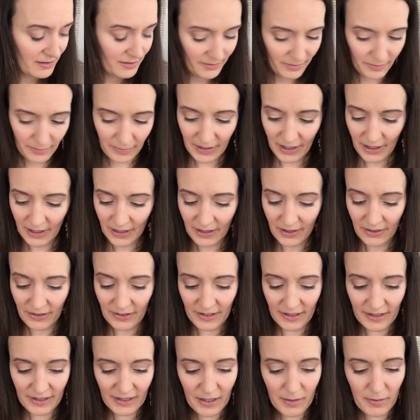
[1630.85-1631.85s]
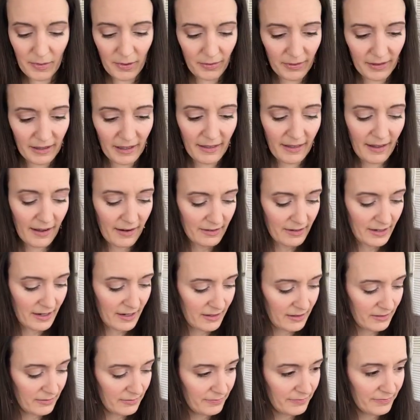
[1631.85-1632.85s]
oh, here he goes. He's gonna be really loud
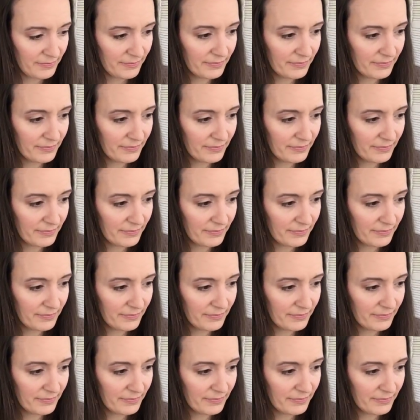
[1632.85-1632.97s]
now.